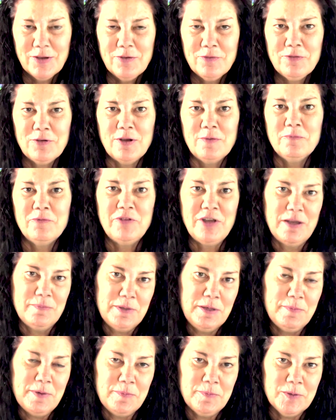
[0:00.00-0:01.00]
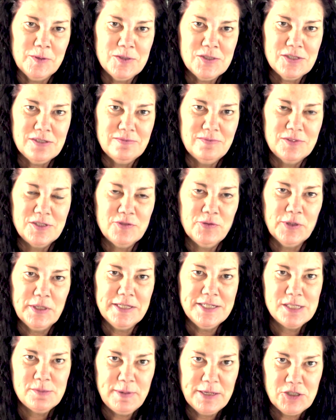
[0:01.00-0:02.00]
from family members. It's
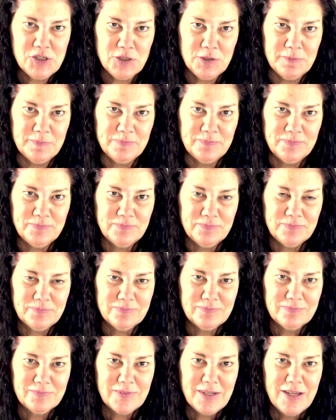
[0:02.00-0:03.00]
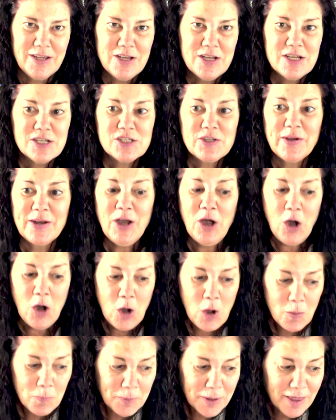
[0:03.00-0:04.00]
really special. So I
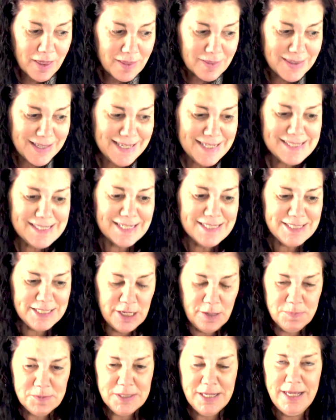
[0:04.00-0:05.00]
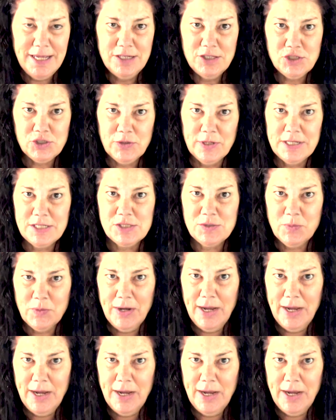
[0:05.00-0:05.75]
hope these tips and tricks were